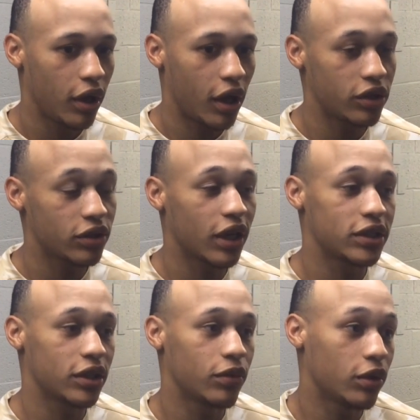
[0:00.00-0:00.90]
as you guys
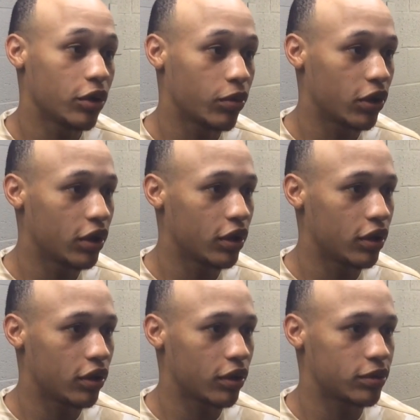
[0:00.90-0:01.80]
seen, we looked pretty
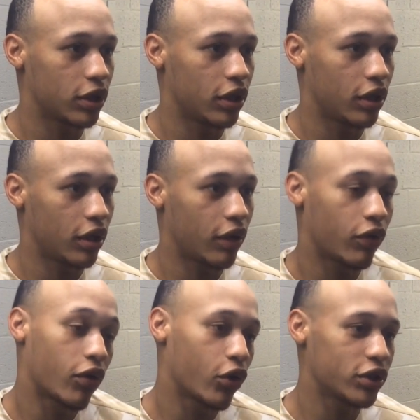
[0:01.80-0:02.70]
good. You know what I'm saying?
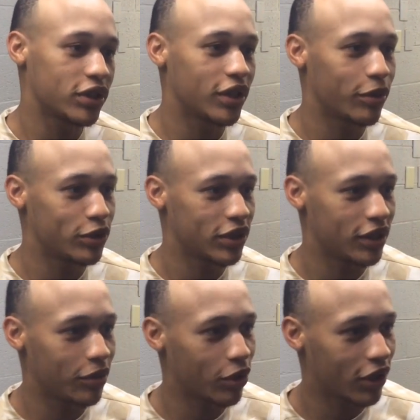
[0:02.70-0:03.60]
Of course, it's the number 10
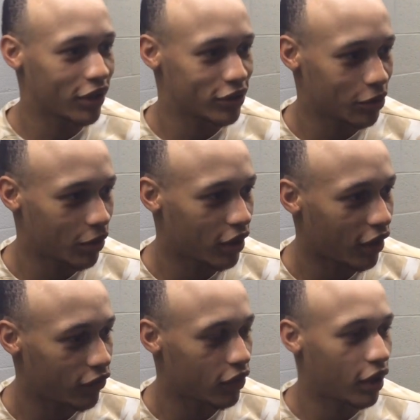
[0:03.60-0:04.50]
team in the country, but
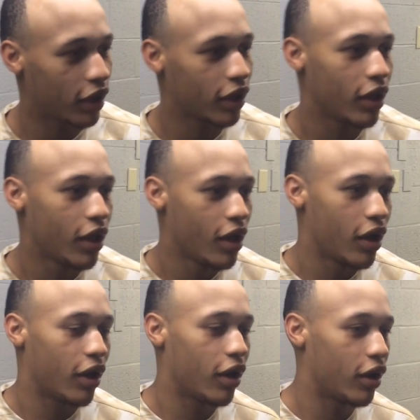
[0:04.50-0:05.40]
I feel like
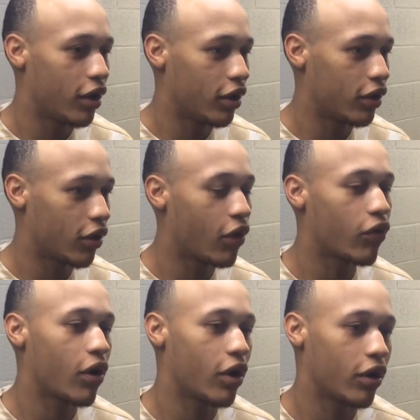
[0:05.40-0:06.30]

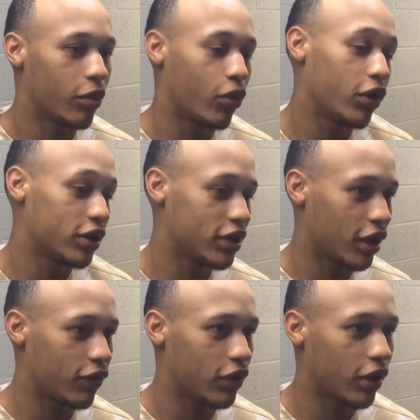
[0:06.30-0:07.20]
overall, Emporia State,
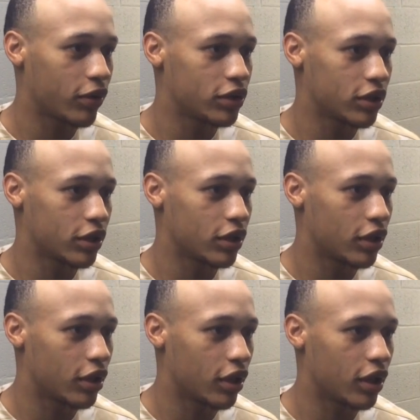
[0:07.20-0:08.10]
I feel like we took
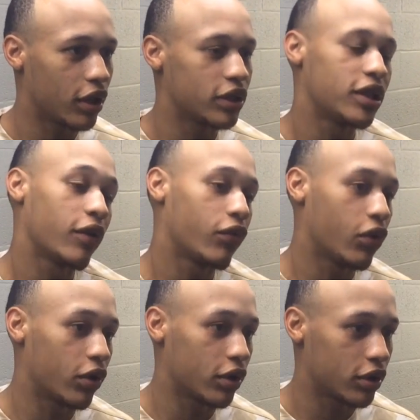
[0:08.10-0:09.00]
a step
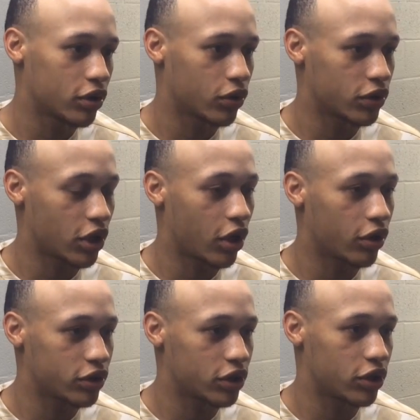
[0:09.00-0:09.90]
forward towards our
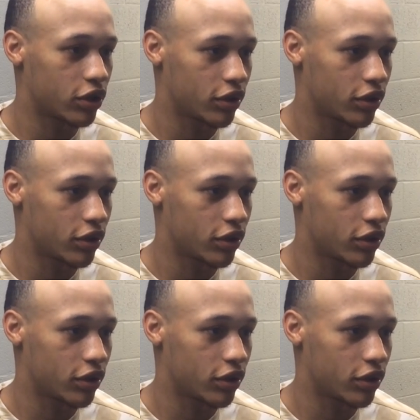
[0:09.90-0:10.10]
goals this year.